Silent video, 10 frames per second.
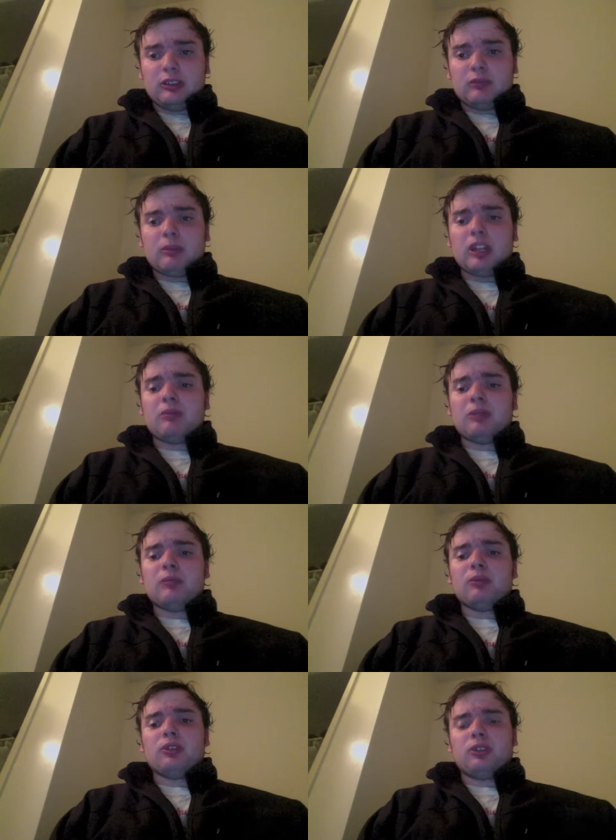Many
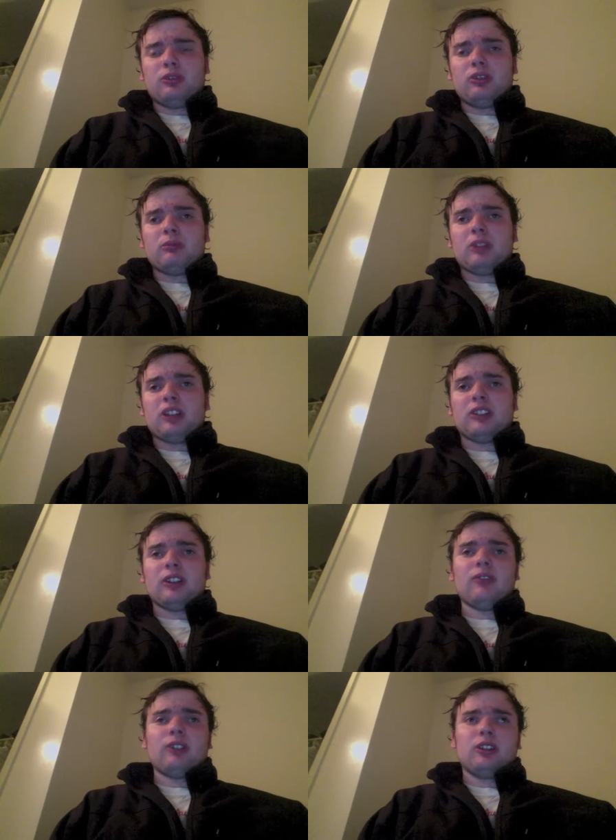people, including
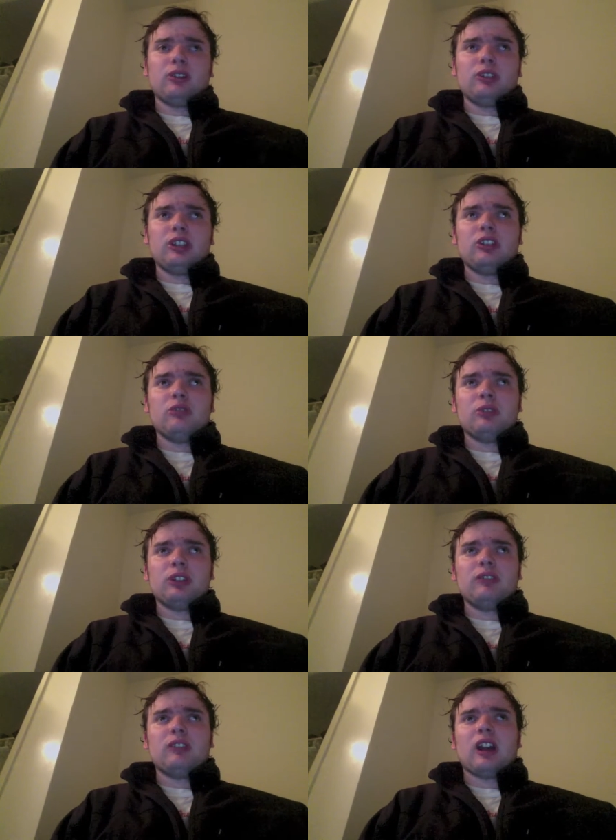myself and including you,
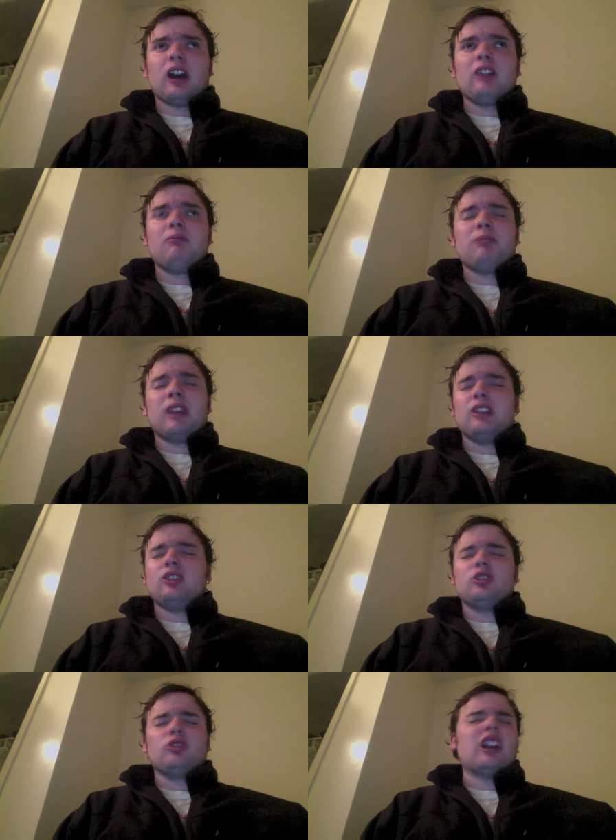believe that I pinned
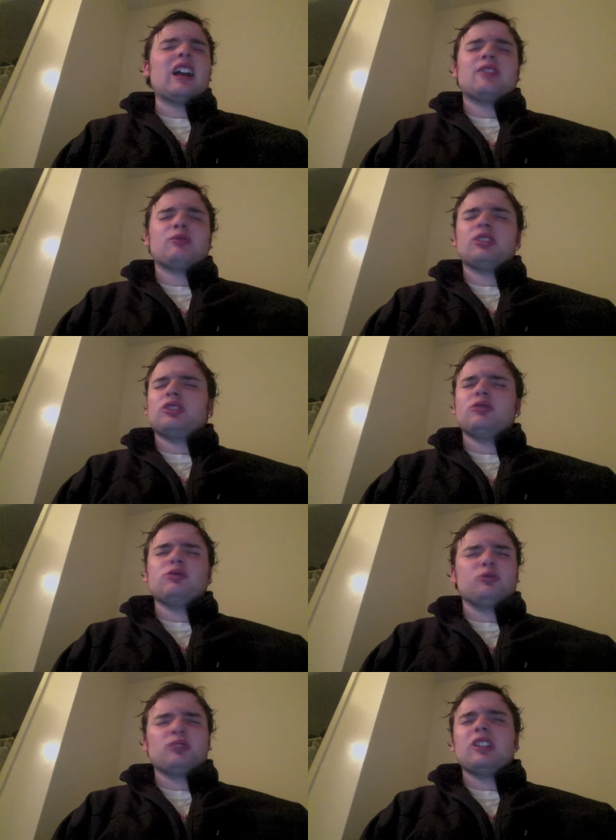your ass one, two,
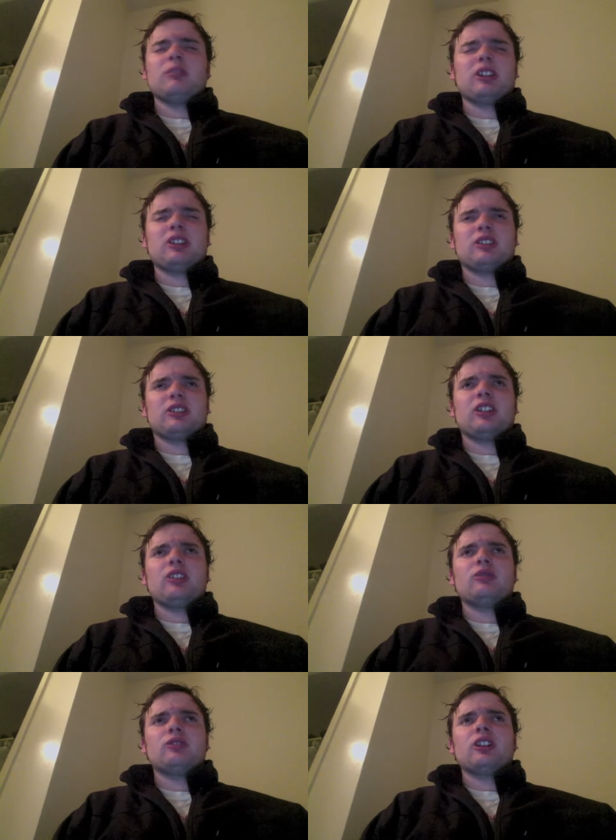three at American
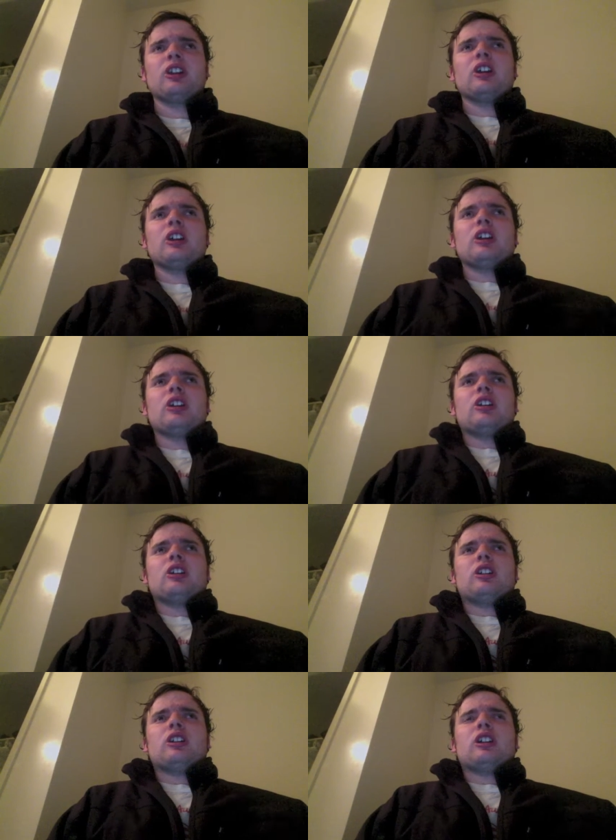Psychos,
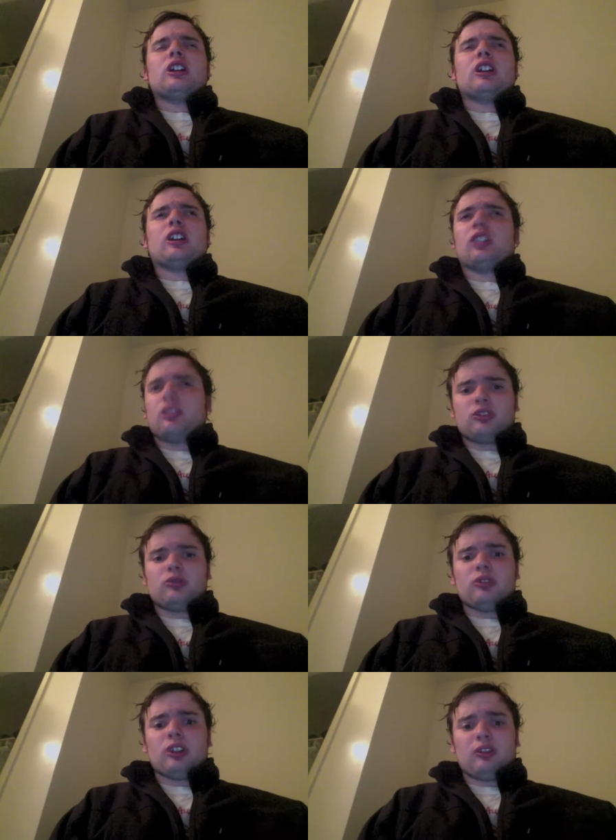and I got
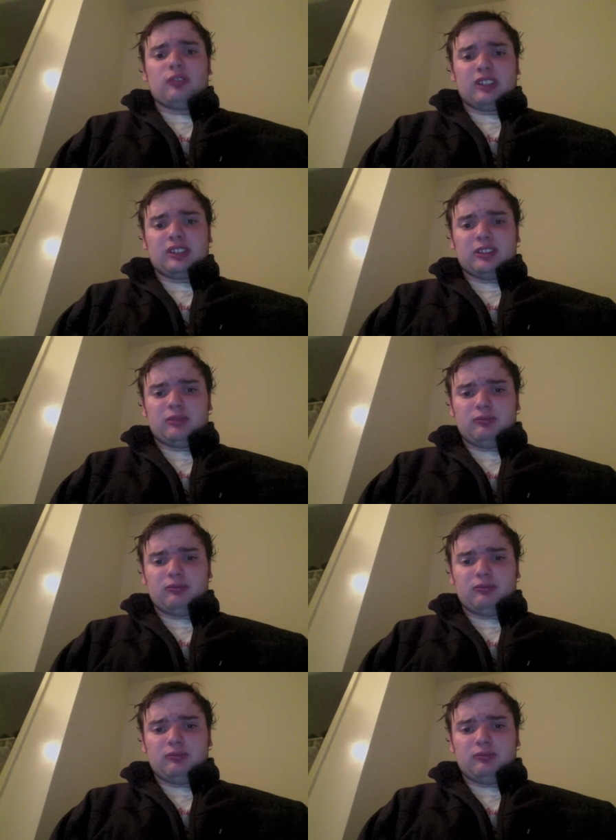screwed out of it.